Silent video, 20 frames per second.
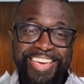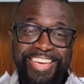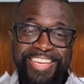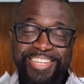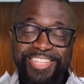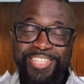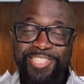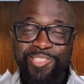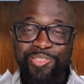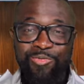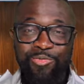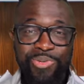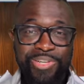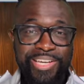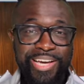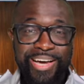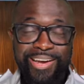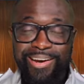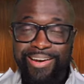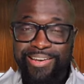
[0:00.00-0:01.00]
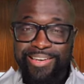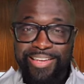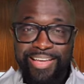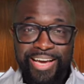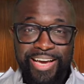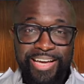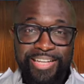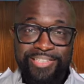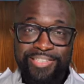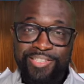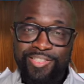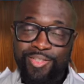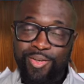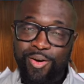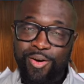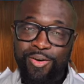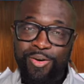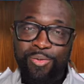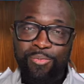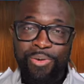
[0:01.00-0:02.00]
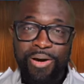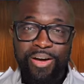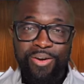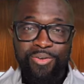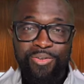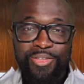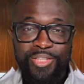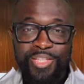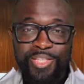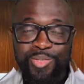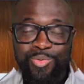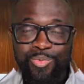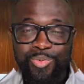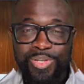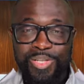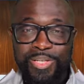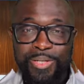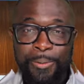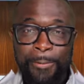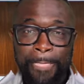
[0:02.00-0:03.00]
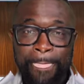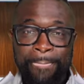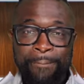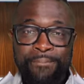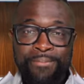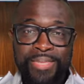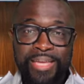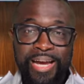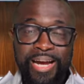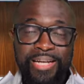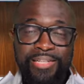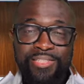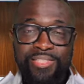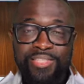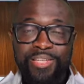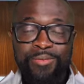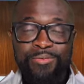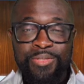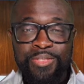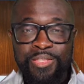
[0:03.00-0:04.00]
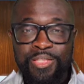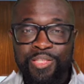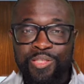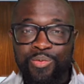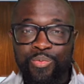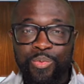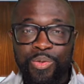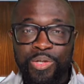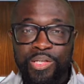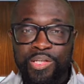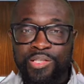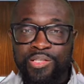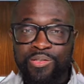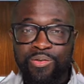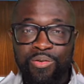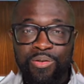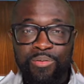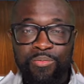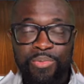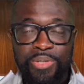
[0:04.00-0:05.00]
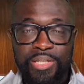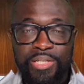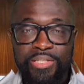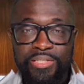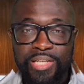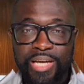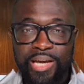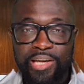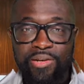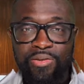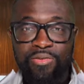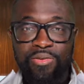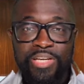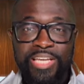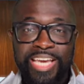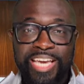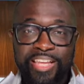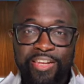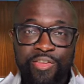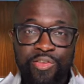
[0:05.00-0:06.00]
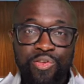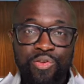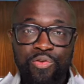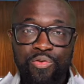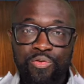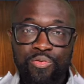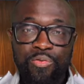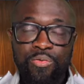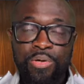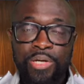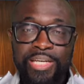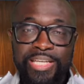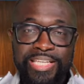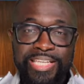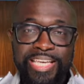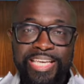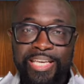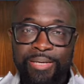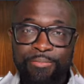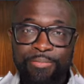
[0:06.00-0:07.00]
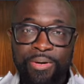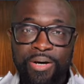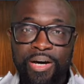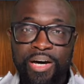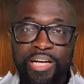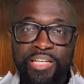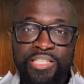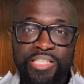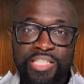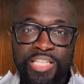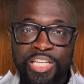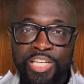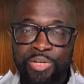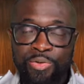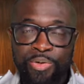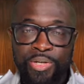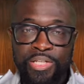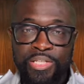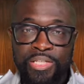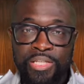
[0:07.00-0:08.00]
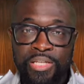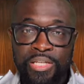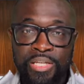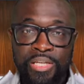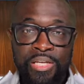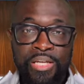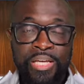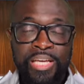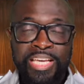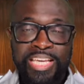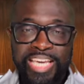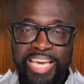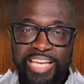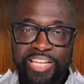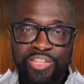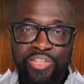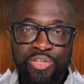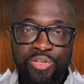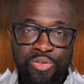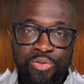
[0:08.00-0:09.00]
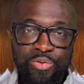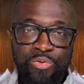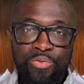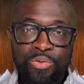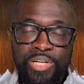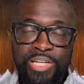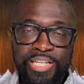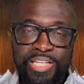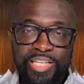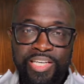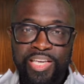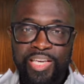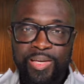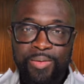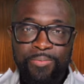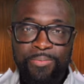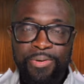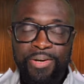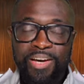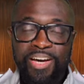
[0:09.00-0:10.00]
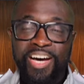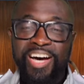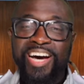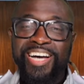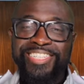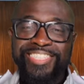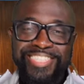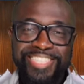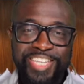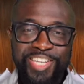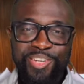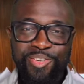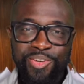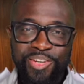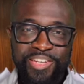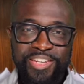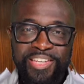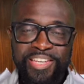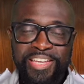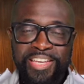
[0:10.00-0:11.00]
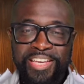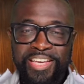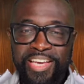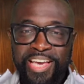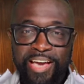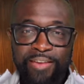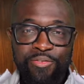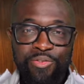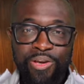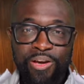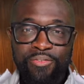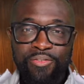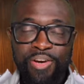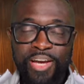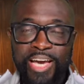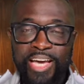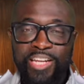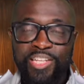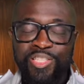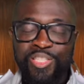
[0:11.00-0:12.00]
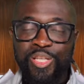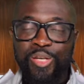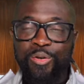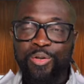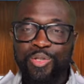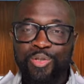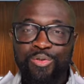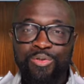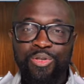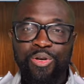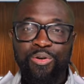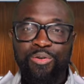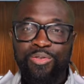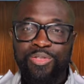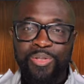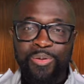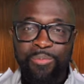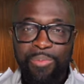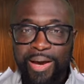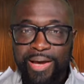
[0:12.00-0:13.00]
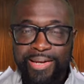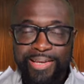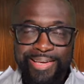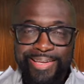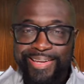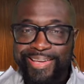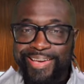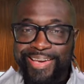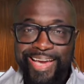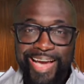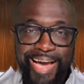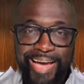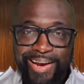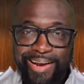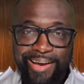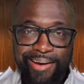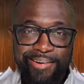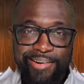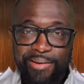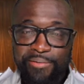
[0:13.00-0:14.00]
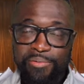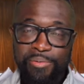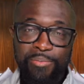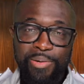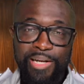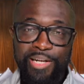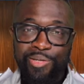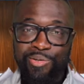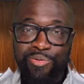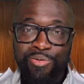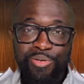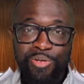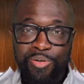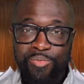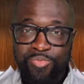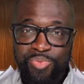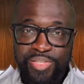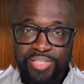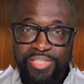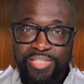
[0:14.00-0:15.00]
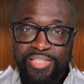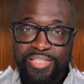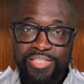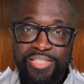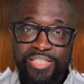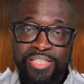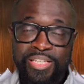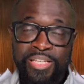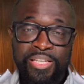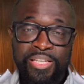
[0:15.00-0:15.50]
Listen, we got a lot to talk about on this week. Our subject this week is going to be entitled, Can You Keep a Secret? Can you keep a secret? Have you ever had a secret you told somebody and it got out? Everybody knew your business.